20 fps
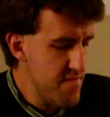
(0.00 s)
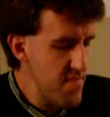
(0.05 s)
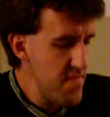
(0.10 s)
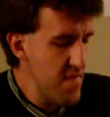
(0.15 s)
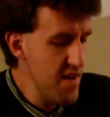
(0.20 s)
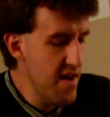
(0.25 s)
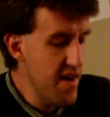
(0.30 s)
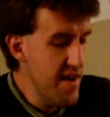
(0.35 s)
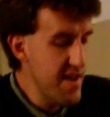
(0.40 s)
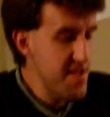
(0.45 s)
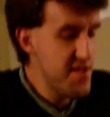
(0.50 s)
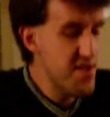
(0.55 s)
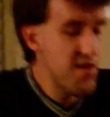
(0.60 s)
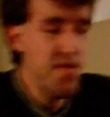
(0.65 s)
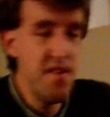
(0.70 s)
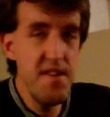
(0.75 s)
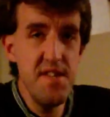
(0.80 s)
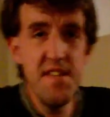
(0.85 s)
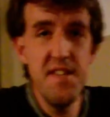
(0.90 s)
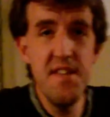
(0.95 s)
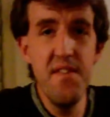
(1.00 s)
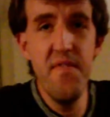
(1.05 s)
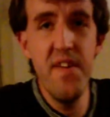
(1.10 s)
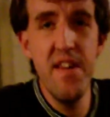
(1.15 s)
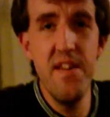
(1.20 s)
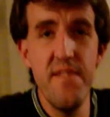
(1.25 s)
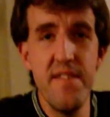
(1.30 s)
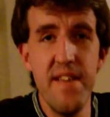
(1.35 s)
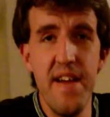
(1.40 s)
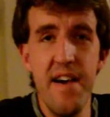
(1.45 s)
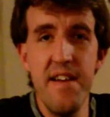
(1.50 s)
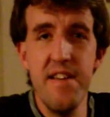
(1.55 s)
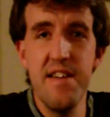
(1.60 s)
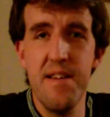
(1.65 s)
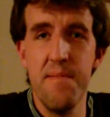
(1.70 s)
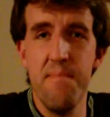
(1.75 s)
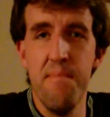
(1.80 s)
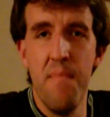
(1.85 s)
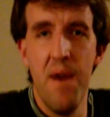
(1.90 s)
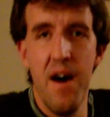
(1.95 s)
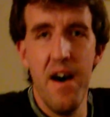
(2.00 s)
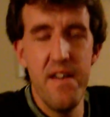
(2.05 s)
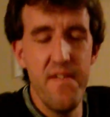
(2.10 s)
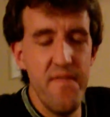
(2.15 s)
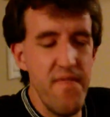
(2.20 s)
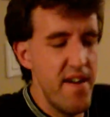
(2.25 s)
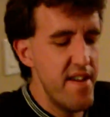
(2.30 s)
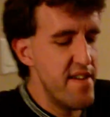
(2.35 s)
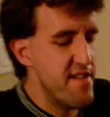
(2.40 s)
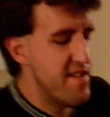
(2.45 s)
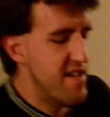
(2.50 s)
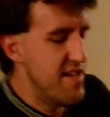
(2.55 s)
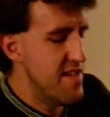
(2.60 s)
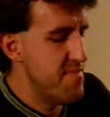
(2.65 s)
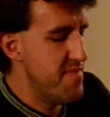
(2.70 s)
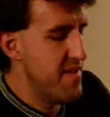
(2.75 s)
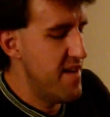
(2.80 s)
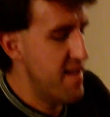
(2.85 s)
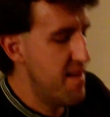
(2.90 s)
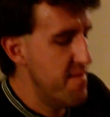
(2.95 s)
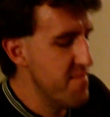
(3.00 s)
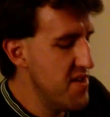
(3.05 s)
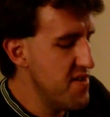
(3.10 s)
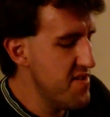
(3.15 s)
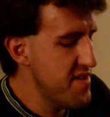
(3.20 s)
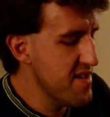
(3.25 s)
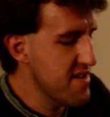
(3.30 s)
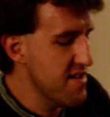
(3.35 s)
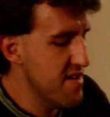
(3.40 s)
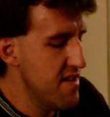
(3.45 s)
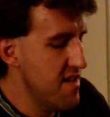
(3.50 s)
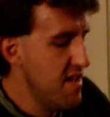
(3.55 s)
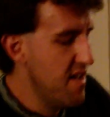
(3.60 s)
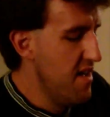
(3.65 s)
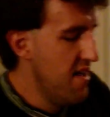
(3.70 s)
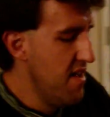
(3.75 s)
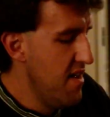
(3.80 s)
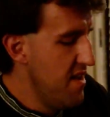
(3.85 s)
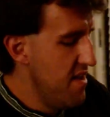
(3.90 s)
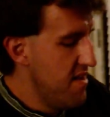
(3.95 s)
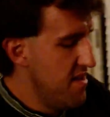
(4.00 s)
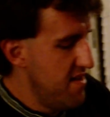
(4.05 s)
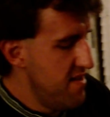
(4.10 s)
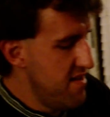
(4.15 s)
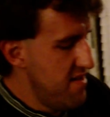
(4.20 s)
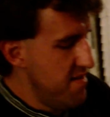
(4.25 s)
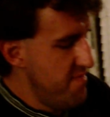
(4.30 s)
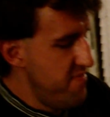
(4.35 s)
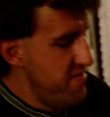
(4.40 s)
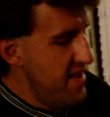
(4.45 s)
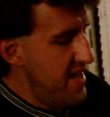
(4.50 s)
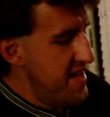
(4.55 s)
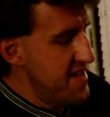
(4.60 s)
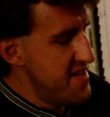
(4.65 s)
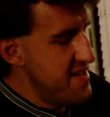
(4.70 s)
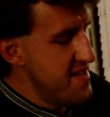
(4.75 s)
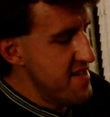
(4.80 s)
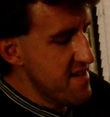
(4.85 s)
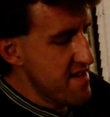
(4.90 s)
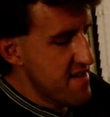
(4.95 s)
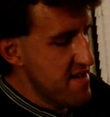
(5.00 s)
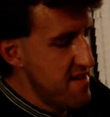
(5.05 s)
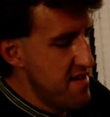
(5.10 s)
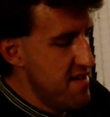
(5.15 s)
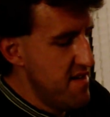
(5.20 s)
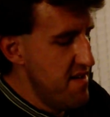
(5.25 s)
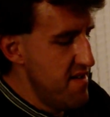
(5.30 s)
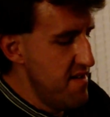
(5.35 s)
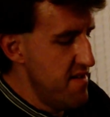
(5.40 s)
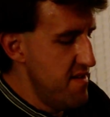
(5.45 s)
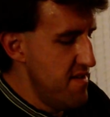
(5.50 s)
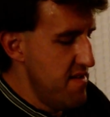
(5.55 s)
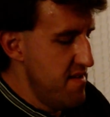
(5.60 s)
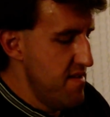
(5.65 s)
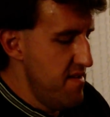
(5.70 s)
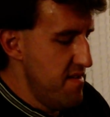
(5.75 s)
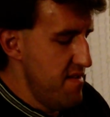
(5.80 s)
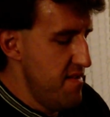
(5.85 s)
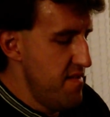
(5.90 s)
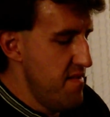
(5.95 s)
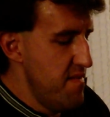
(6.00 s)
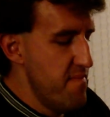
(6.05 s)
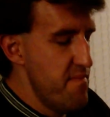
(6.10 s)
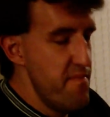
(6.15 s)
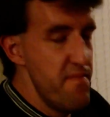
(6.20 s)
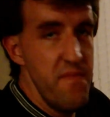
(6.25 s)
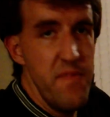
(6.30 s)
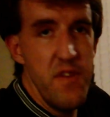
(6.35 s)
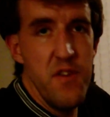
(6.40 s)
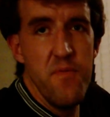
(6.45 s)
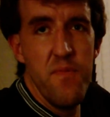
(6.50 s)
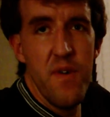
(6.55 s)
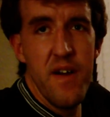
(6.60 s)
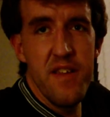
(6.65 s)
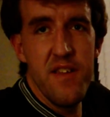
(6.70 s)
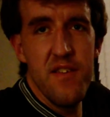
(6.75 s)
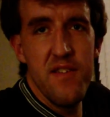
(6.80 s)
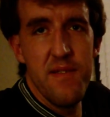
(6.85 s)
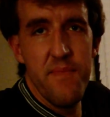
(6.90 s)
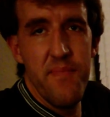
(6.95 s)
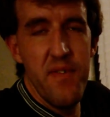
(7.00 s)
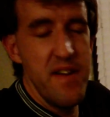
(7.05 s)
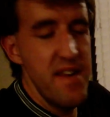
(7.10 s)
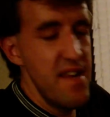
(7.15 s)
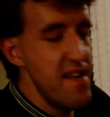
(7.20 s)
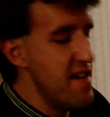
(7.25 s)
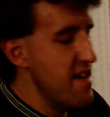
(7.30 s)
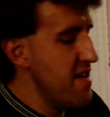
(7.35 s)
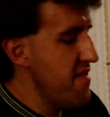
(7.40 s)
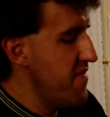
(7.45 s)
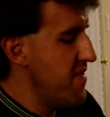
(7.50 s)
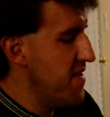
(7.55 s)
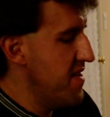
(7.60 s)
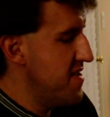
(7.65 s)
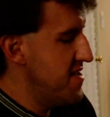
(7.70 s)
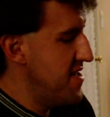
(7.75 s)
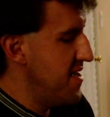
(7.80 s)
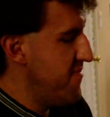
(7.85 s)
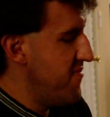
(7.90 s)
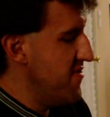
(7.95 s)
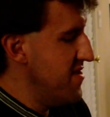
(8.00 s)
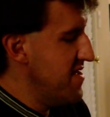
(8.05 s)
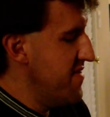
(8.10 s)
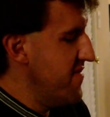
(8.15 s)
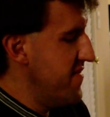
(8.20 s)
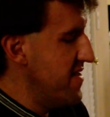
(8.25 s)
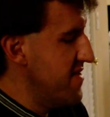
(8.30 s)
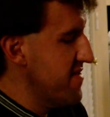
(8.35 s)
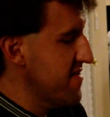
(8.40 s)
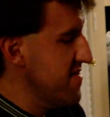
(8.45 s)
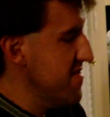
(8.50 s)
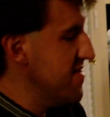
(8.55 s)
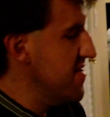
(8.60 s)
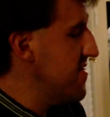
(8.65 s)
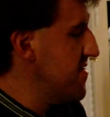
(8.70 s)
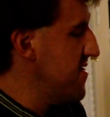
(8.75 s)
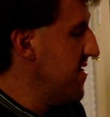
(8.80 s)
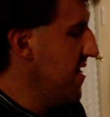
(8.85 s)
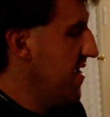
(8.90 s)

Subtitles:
Alright, so this is a video on how you can modify your dance pad. I'm using a plastic, you'd want to use a putty knife, separate the Velcro